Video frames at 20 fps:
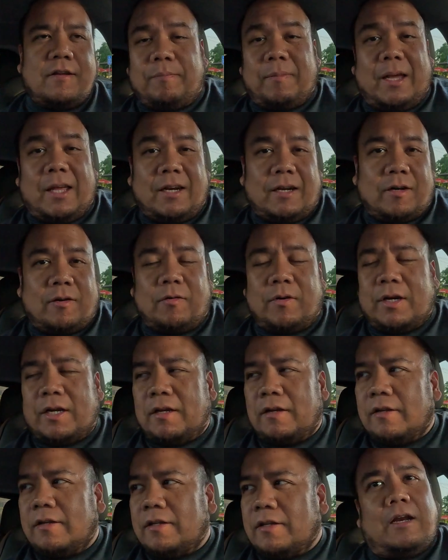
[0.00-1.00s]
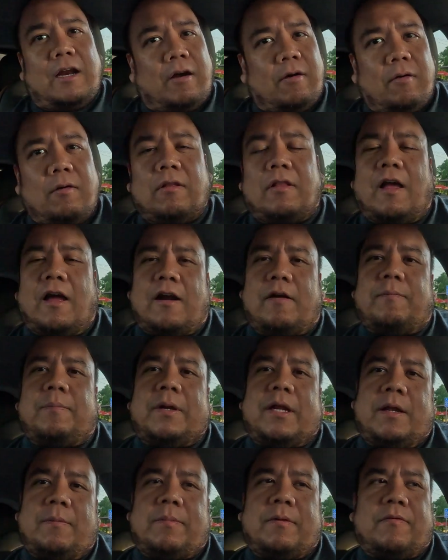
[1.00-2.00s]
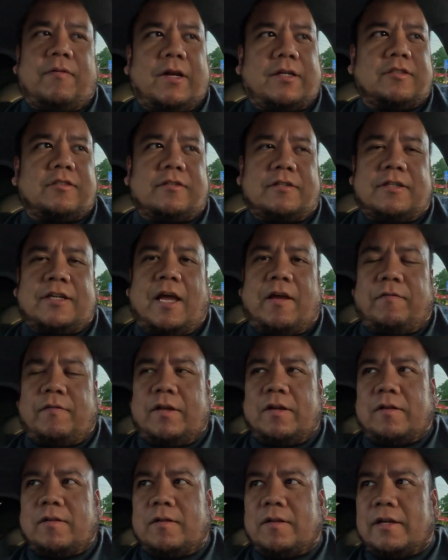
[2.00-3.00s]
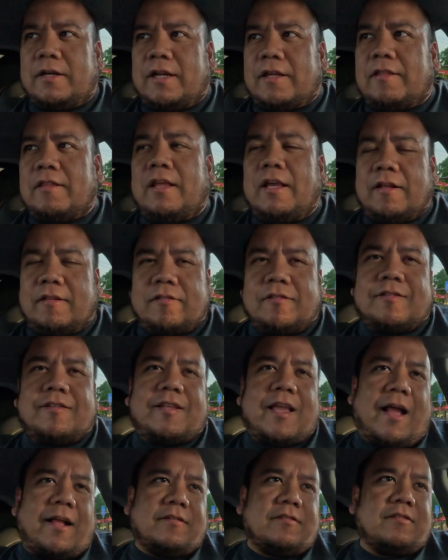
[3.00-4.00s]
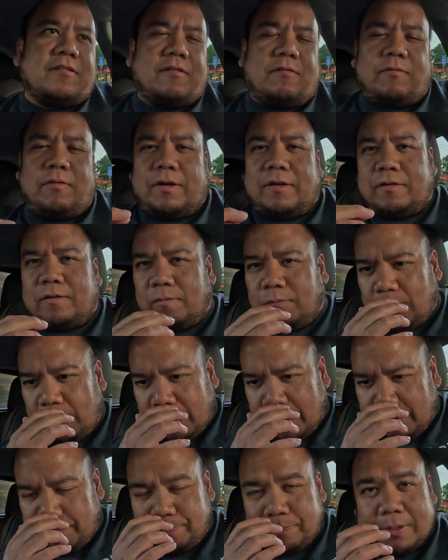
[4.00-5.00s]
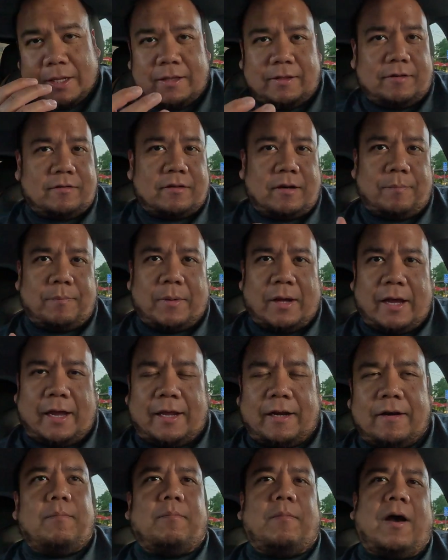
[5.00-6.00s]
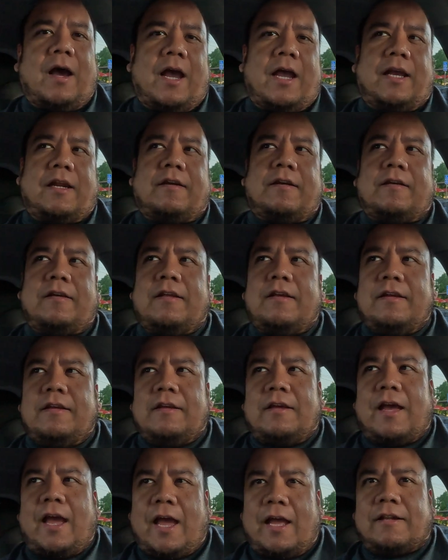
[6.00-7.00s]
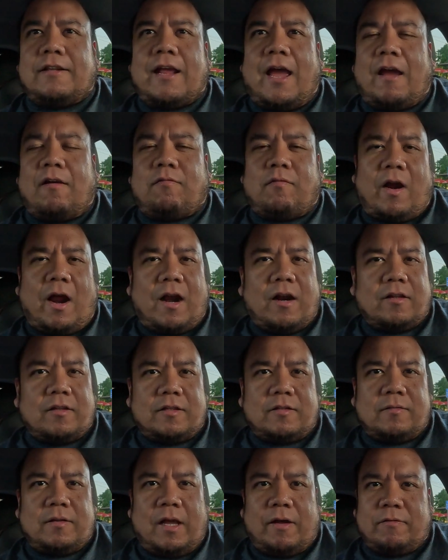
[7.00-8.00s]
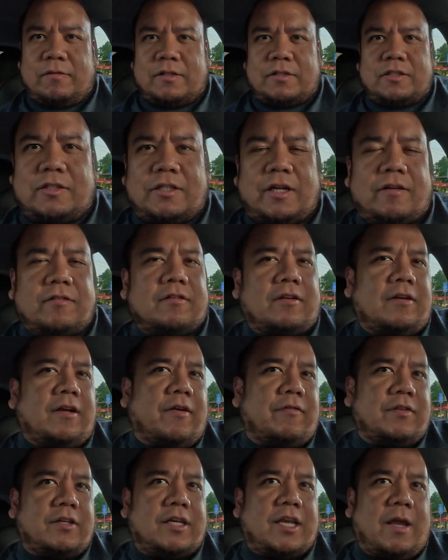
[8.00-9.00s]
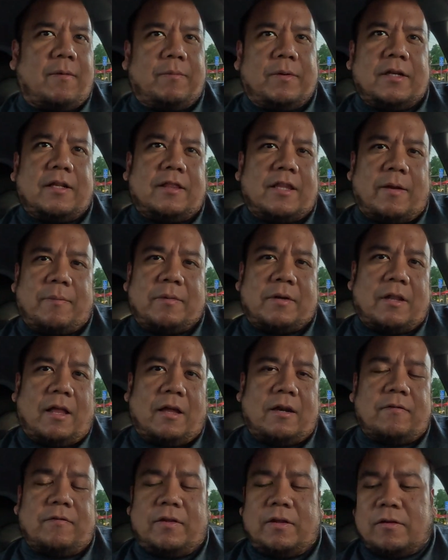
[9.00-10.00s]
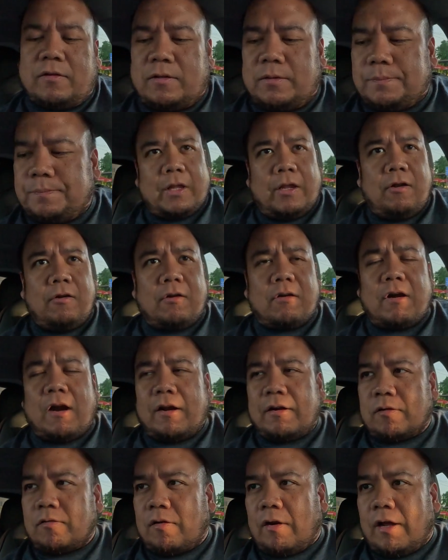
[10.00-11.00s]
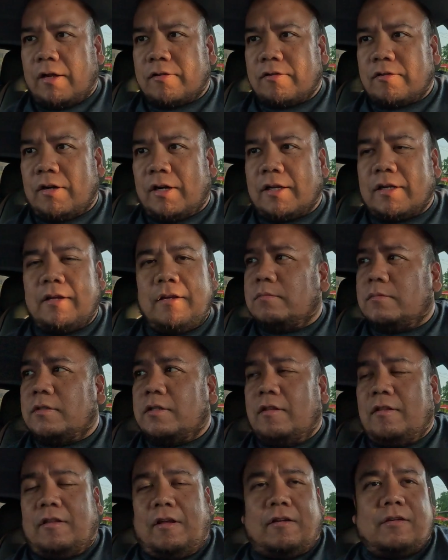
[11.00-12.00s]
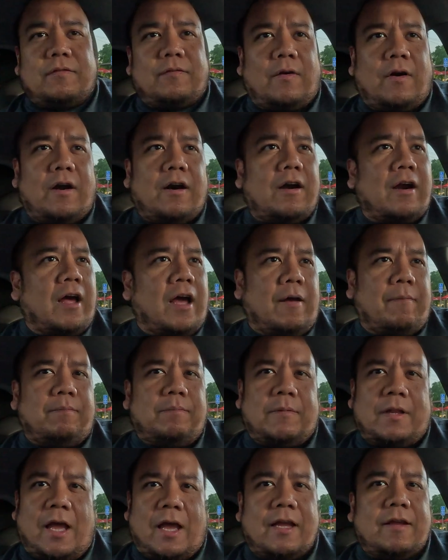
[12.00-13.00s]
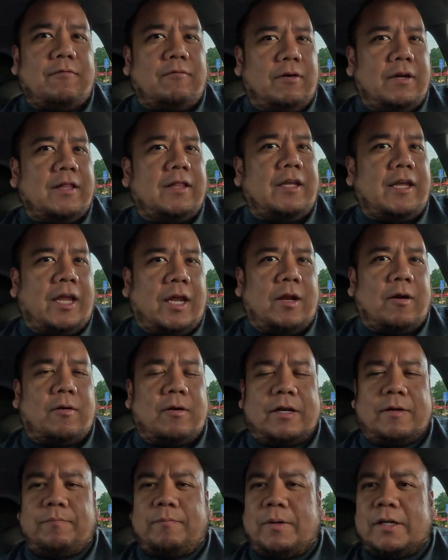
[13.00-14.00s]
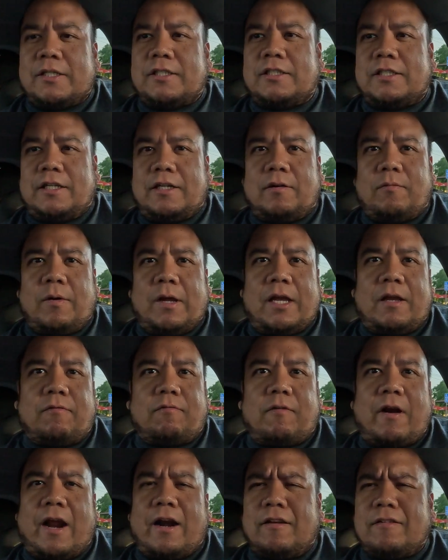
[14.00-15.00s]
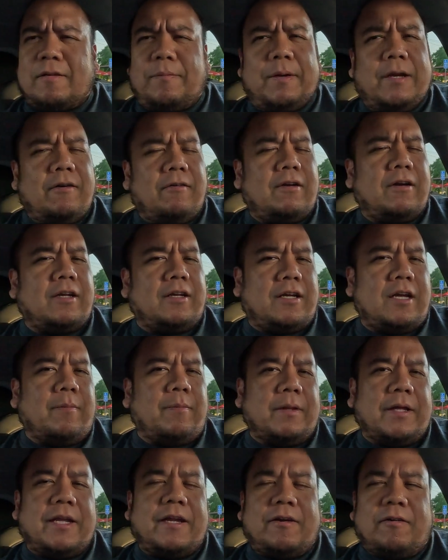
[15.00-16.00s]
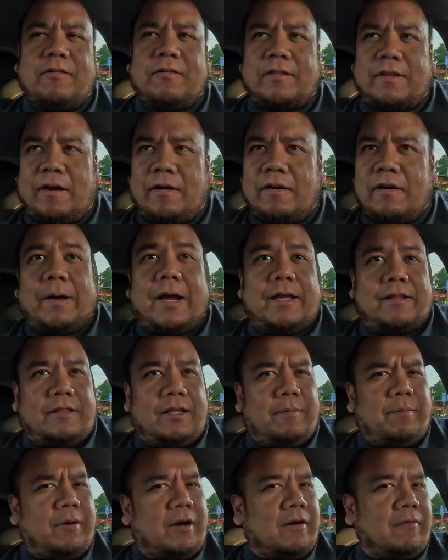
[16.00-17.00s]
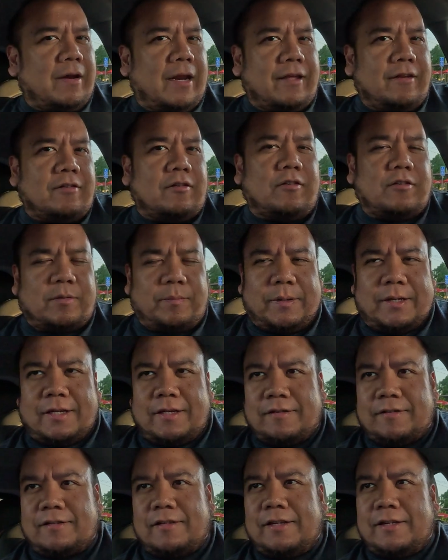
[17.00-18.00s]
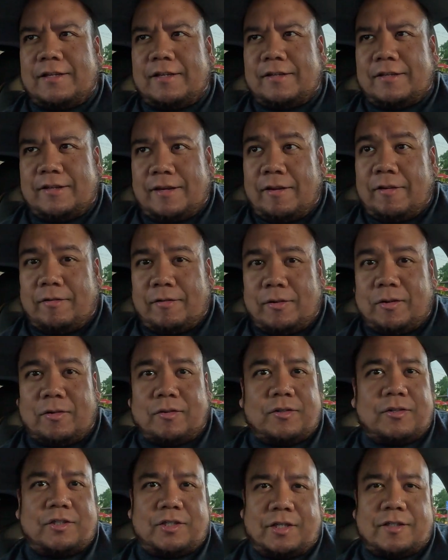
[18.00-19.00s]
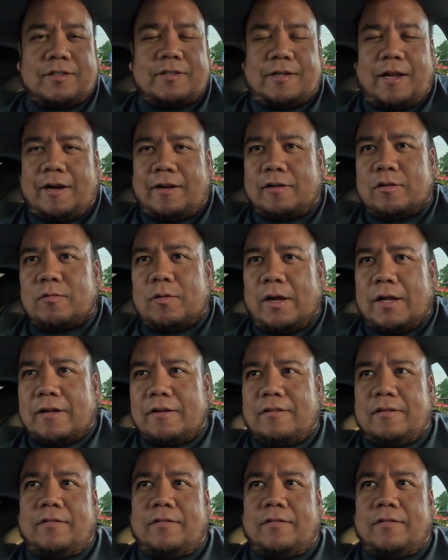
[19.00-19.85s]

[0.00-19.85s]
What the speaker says: made in Korea, there are a lot of imperfections in that vehicle. And I think that's the reason why, at least on mine had that rattle that was just enough to get me to lemonade the vehicle. Here on Crosstrek, thus far, I'm not really hearing much in the way of rattles. I'm hearing a couple here and there. I think part of that is also because the interior is just not as quiet as